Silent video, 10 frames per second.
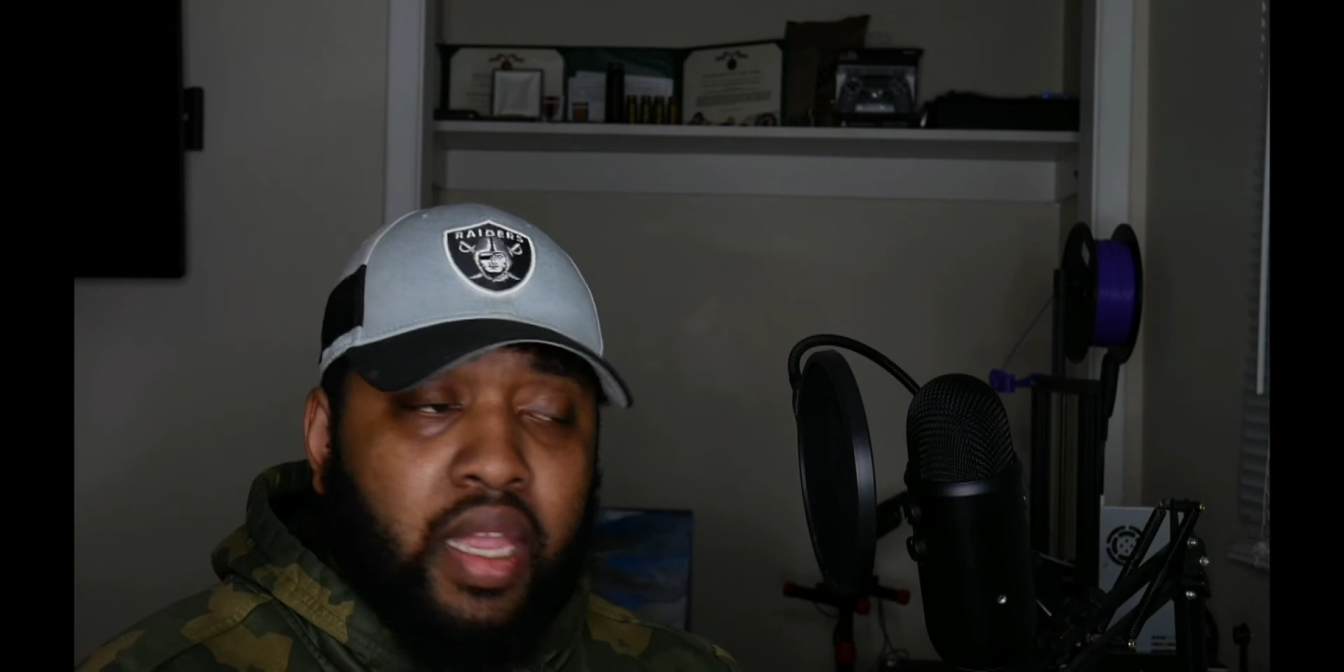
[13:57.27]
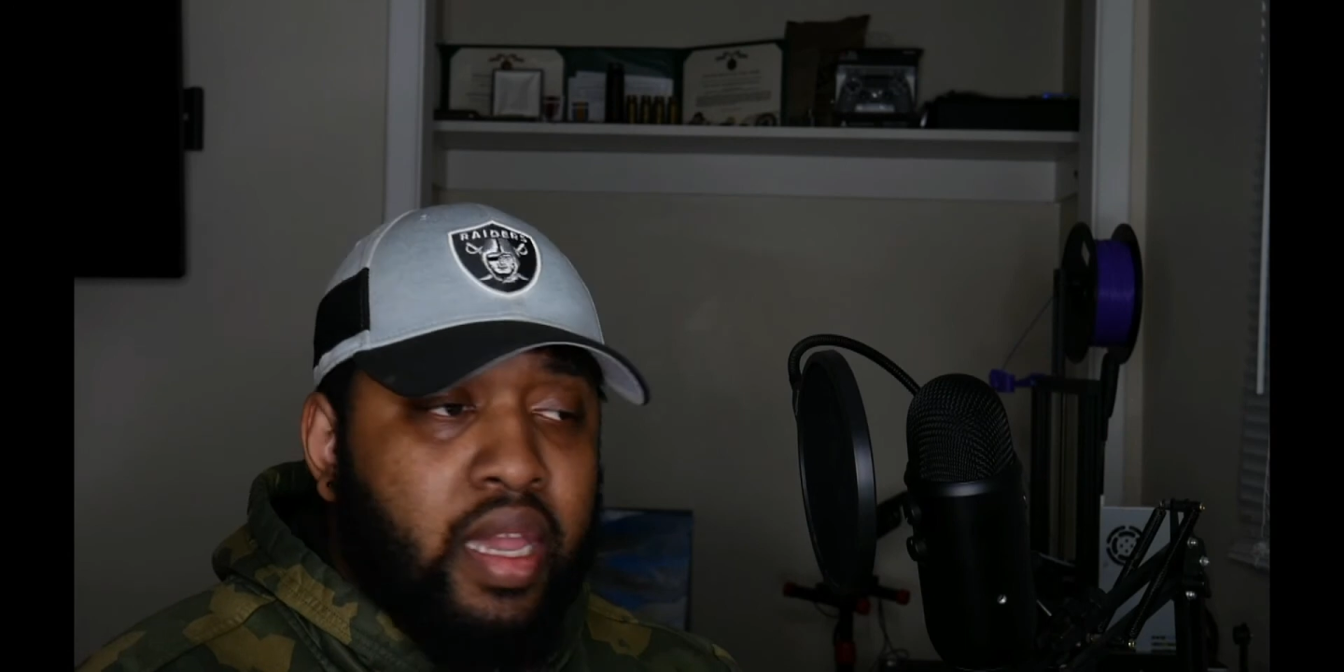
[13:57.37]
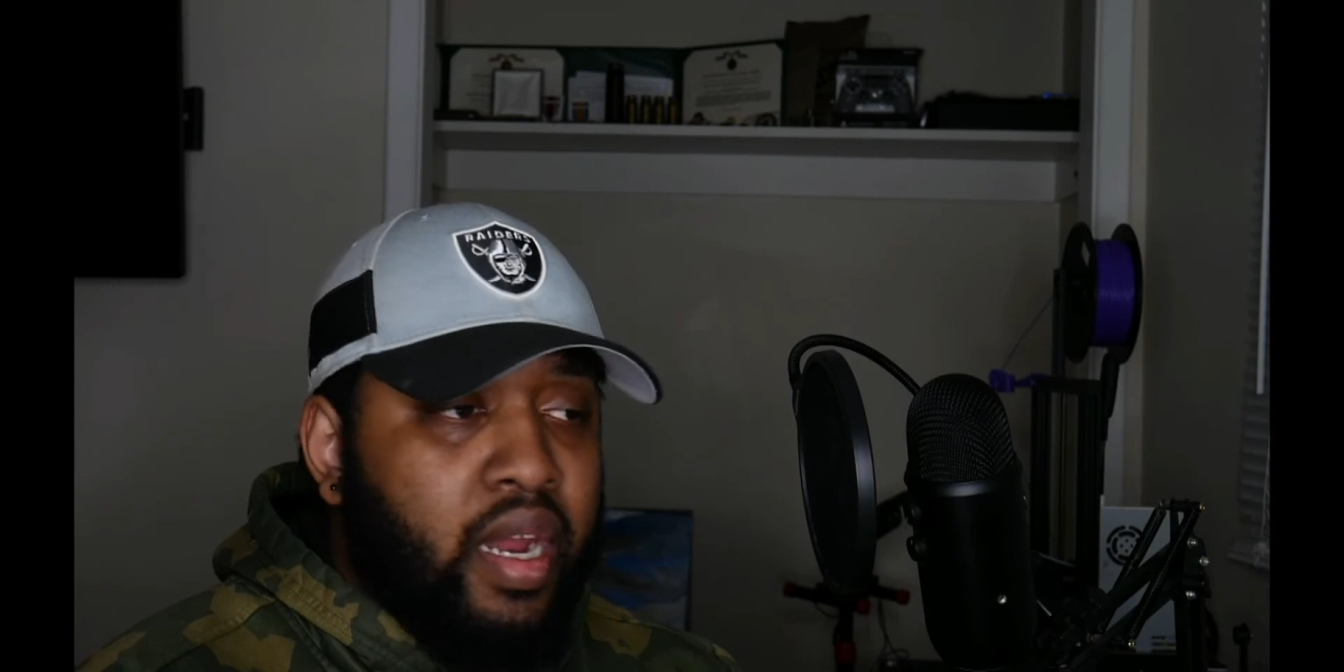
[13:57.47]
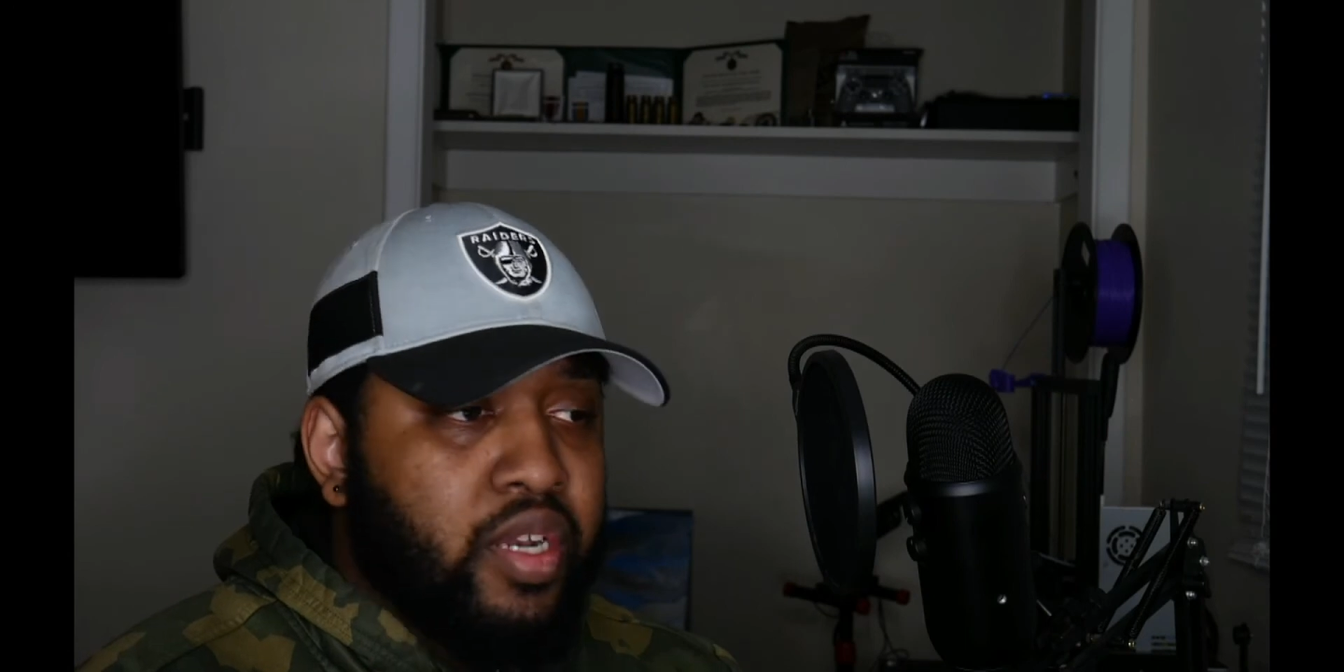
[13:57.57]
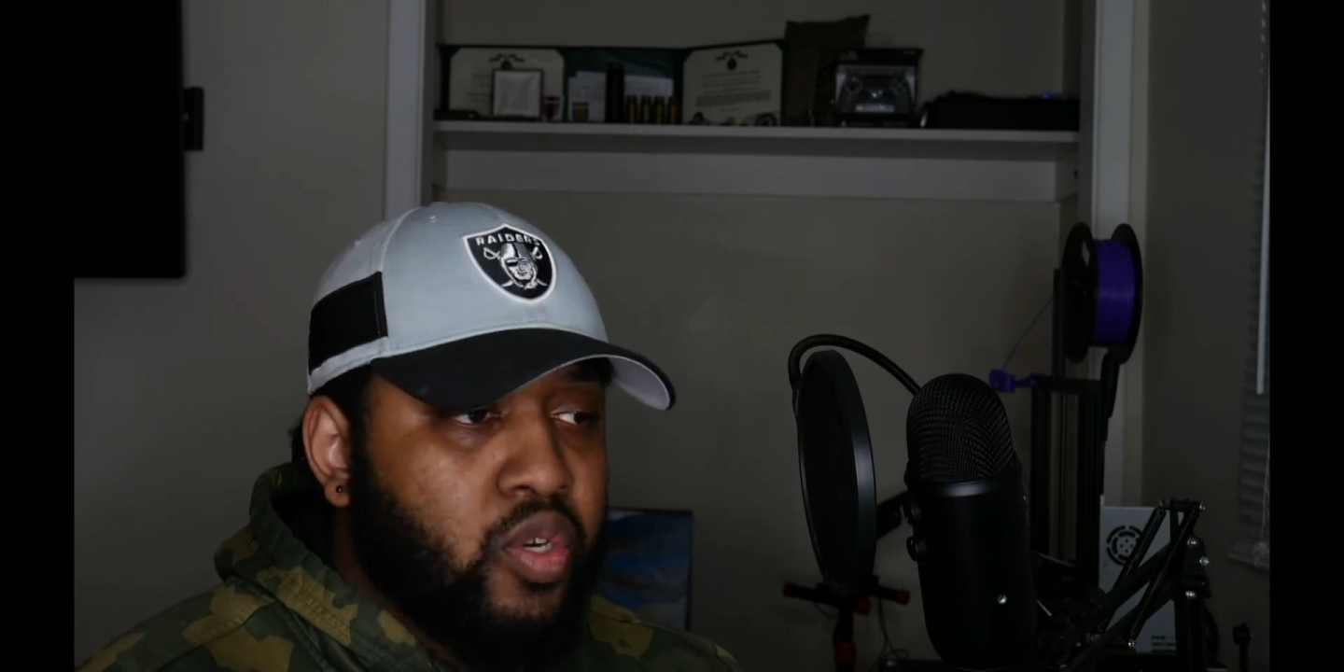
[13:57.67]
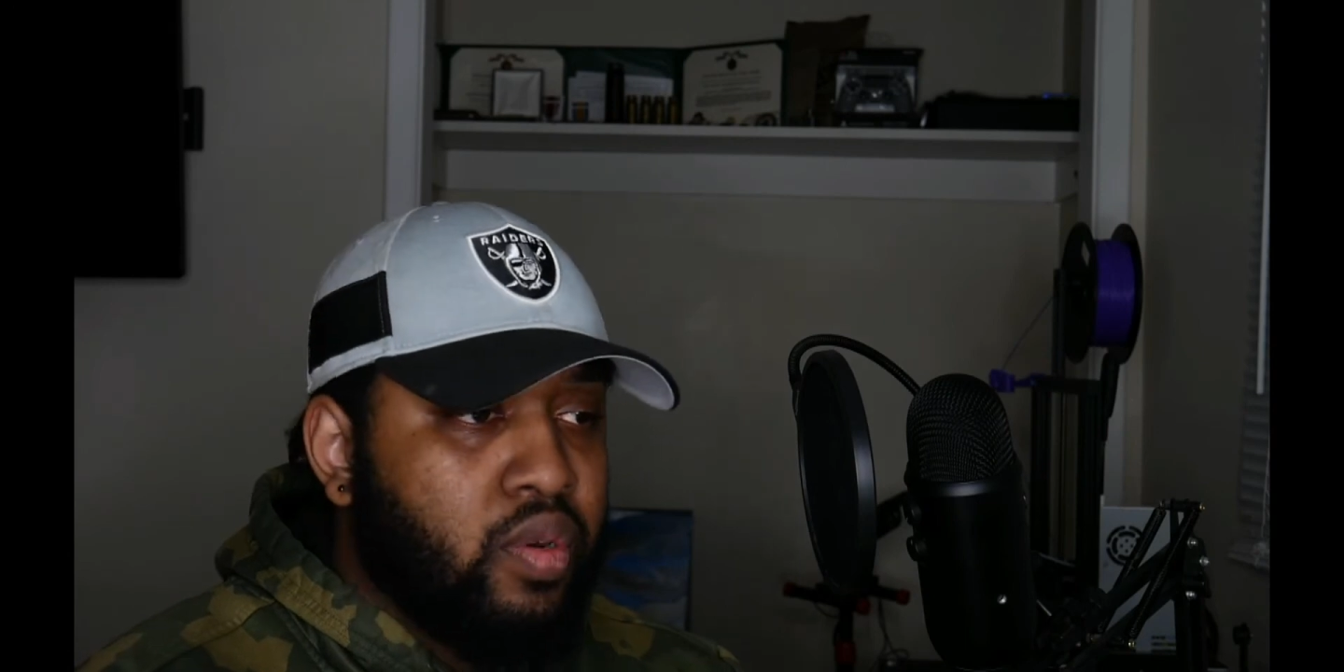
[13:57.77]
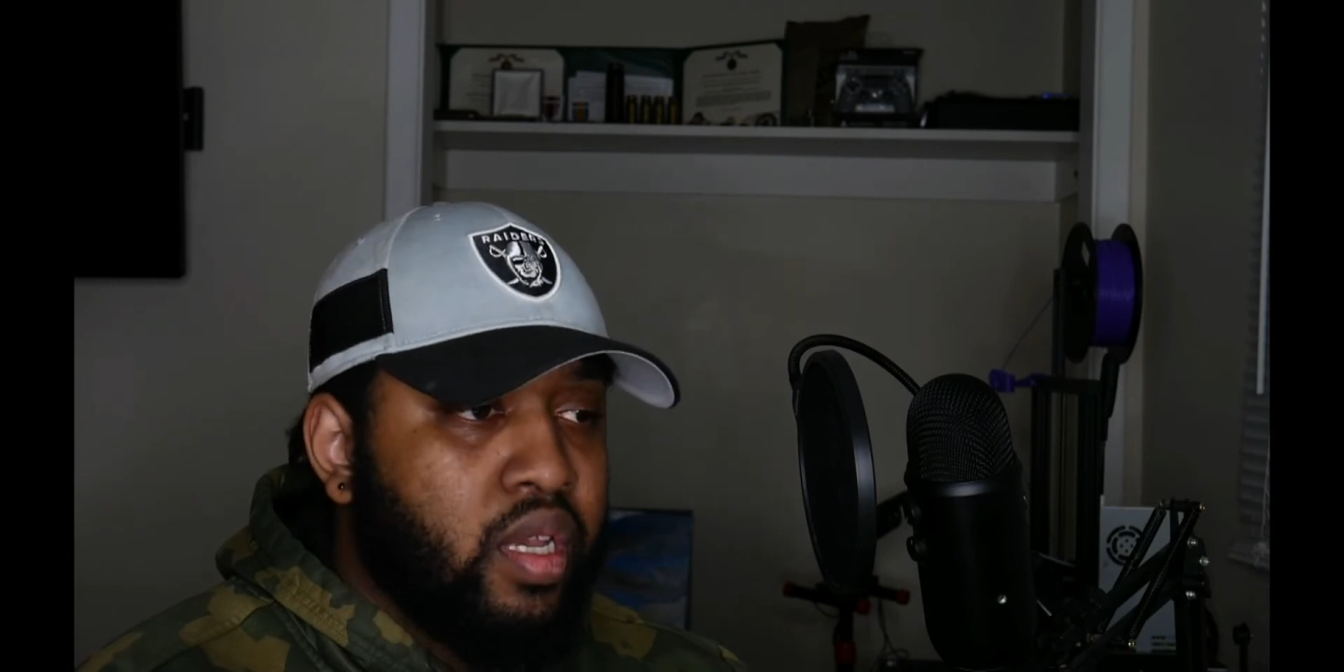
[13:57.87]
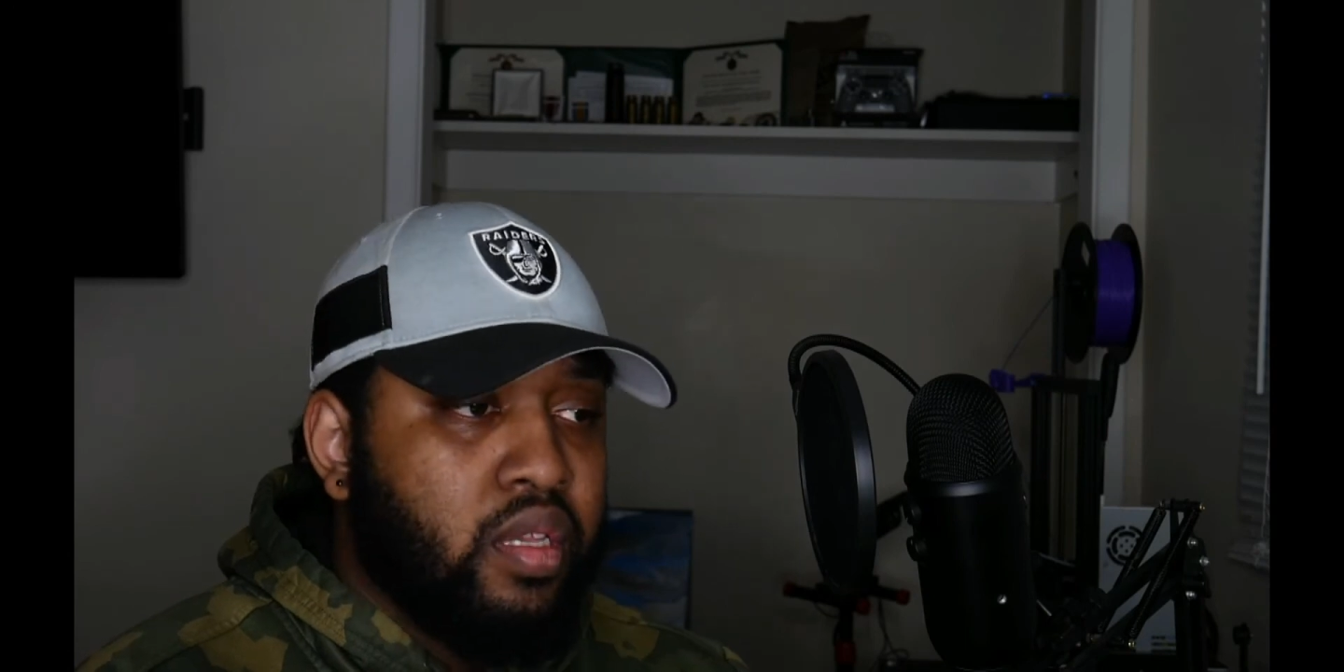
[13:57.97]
gain entry